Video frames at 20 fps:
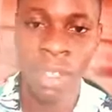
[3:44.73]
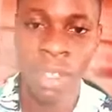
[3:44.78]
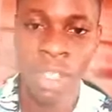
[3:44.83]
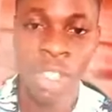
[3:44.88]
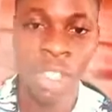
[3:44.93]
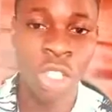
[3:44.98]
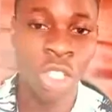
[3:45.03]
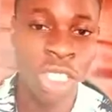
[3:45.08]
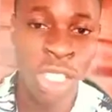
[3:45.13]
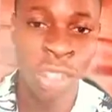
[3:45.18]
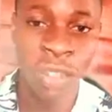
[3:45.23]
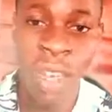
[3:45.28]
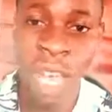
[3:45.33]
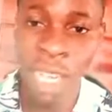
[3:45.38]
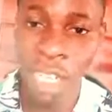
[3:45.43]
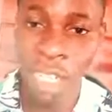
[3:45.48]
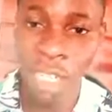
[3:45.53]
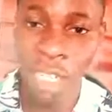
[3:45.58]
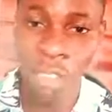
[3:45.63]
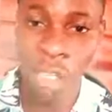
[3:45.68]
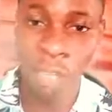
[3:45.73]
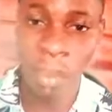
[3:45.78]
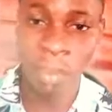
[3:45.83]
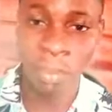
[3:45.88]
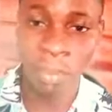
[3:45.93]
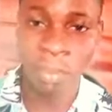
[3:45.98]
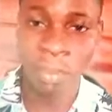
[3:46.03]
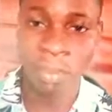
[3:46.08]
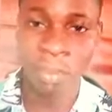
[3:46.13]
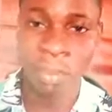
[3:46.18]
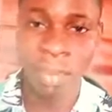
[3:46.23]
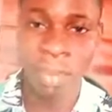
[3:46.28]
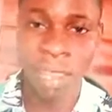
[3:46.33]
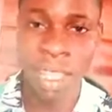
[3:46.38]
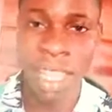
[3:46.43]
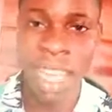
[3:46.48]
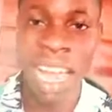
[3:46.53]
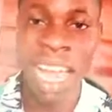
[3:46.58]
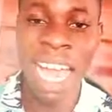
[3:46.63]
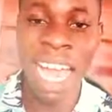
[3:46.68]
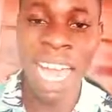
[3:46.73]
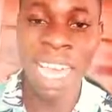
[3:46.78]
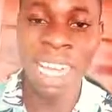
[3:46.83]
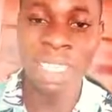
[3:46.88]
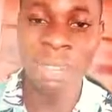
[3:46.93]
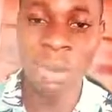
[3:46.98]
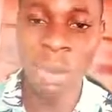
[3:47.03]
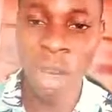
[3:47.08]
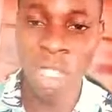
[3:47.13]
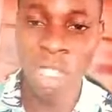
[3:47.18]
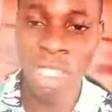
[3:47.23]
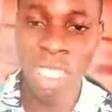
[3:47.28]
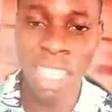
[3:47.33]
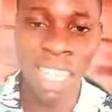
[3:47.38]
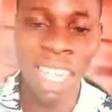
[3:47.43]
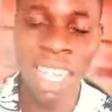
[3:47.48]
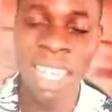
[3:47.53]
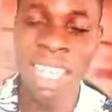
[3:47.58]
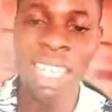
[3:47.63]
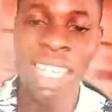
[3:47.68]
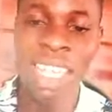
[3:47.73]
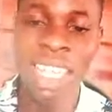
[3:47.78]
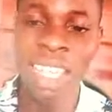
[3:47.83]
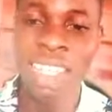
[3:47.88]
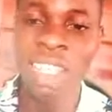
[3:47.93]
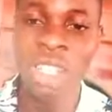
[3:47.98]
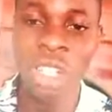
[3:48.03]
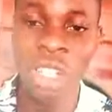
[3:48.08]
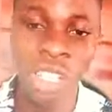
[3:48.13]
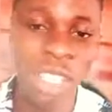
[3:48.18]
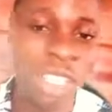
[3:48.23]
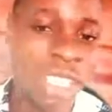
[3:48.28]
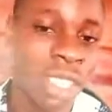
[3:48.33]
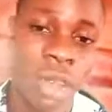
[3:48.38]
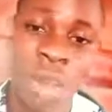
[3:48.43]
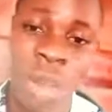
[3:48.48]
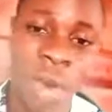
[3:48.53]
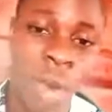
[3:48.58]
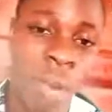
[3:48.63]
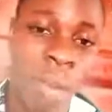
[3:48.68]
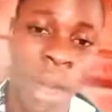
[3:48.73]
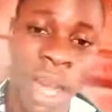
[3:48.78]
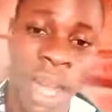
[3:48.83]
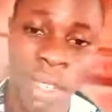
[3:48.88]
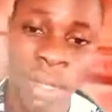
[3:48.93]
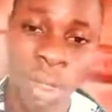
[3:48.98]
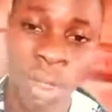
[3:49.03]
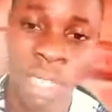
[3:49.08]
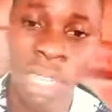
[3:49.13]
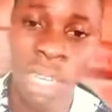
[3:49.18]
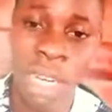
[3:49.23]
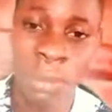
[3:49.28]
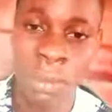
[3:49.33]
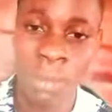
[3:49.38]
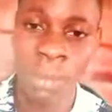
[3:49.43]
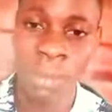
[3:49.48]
joseph had a dream and what he didn't just go back to sleep